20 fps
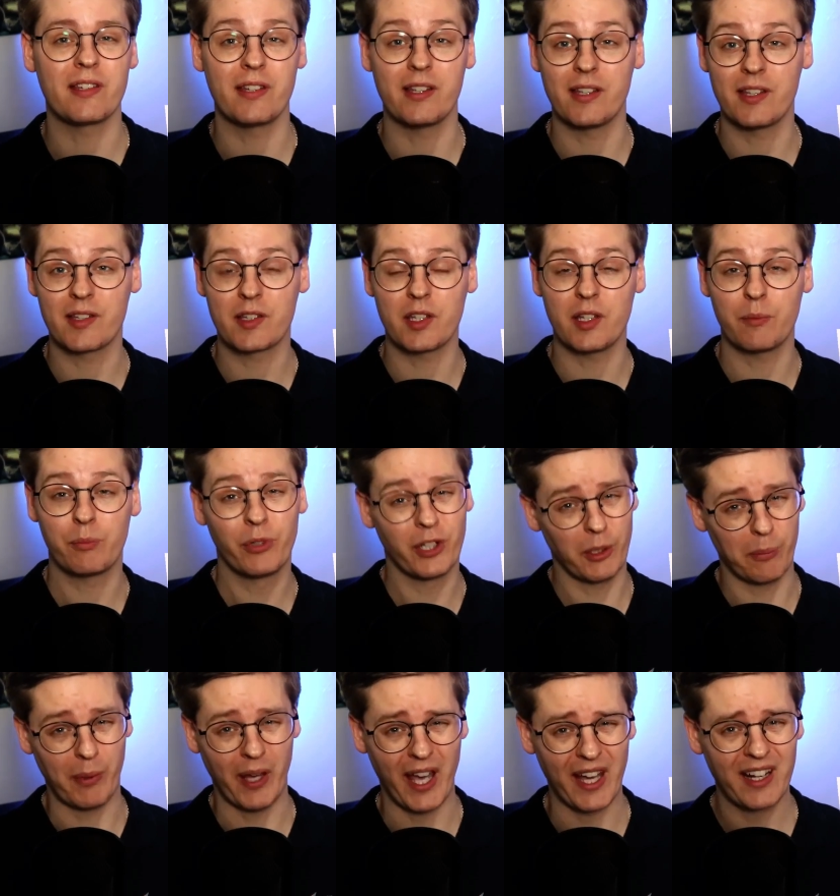is pretty
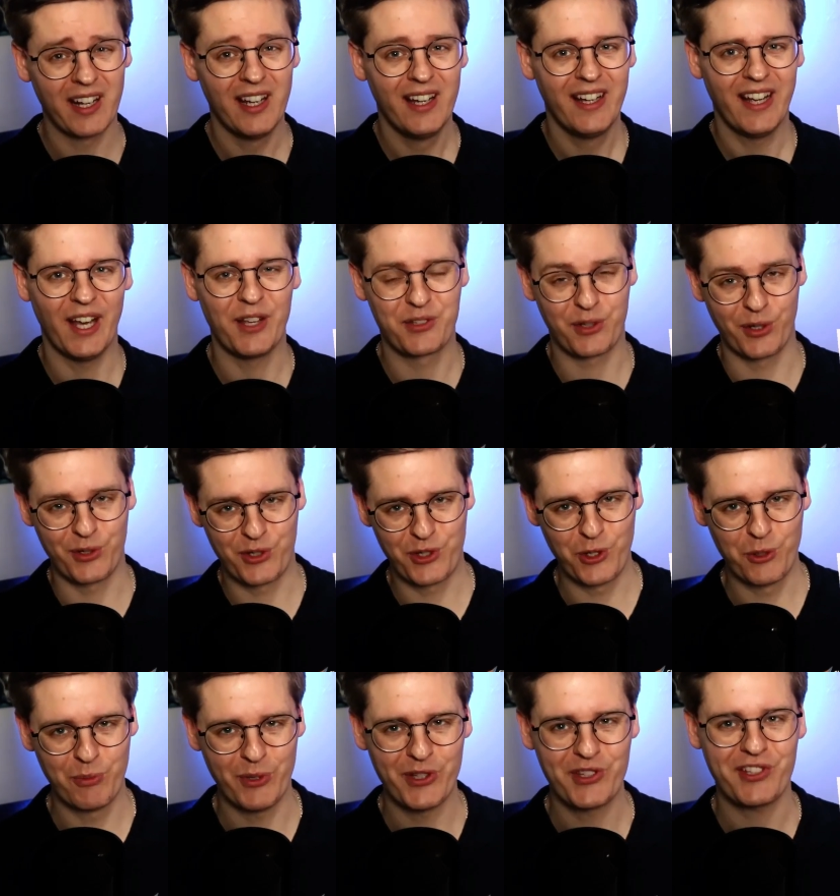bad, as
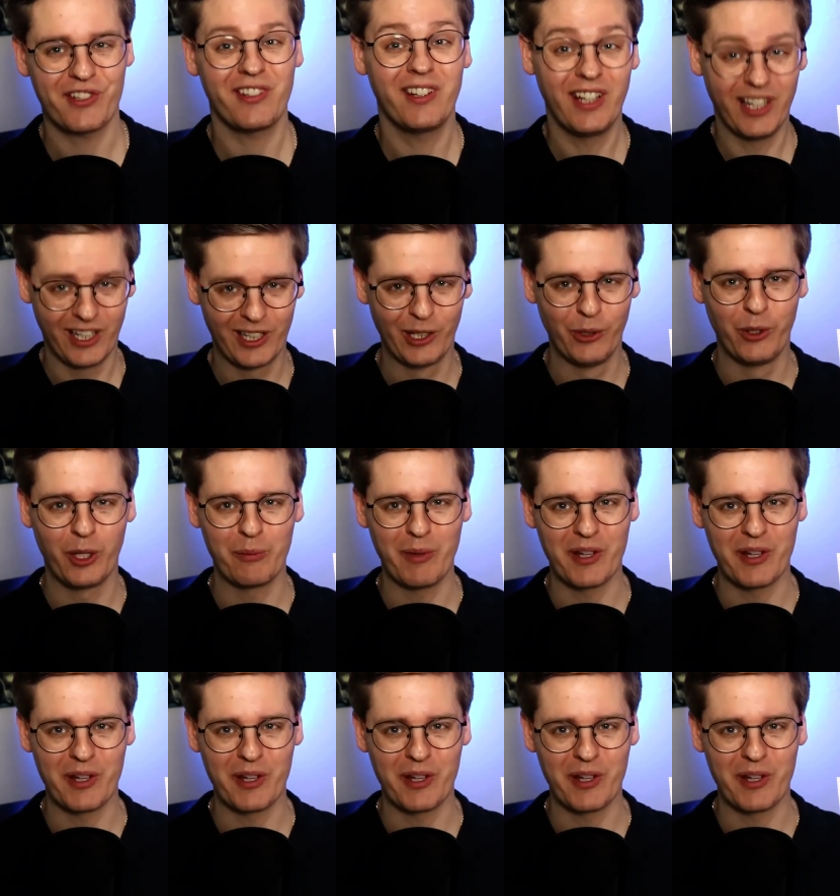consumers, including